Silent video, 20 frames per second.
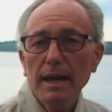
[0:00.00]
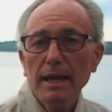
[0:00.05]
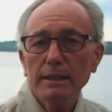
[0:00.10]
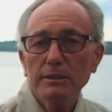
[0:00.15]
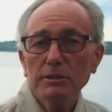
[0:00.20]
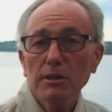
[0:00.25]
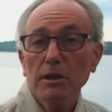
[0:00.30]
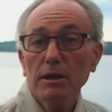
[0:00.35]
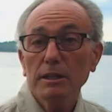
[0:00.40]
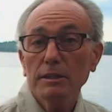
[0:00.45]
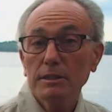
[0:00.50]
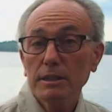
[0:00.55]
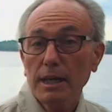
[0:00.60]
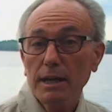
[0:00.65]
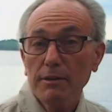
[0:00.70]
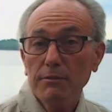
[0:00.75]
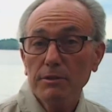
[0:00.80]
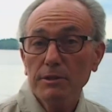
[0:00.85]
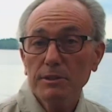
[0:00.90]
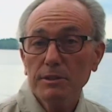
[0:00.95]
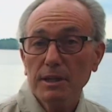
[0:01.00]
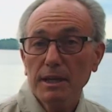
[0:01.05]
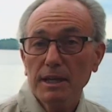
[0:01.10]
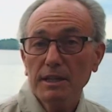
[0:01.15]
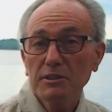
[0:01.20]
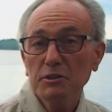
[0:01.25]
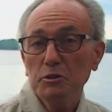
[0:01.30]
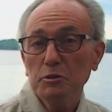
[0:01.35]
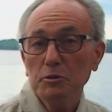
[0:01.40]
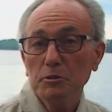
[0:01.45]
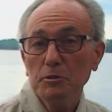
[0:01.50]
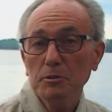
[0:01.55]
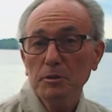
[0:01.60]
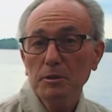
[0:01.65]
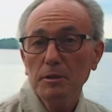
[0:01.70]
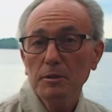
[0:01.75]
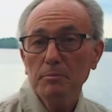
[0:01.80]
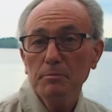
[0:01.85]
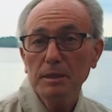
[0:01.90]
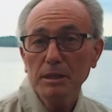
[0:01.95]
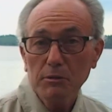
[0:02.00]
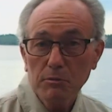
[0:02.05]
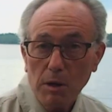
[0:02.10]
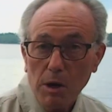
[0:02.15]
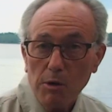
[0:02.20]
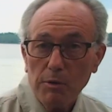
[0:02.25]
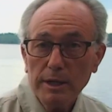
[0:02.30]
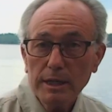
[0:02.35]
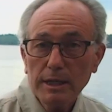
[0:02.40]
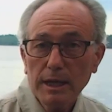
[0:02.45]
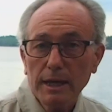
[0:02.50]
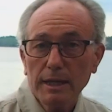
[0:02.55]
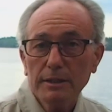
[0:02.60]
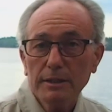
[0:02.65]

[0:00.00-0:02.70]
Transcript: has caused everything to be growing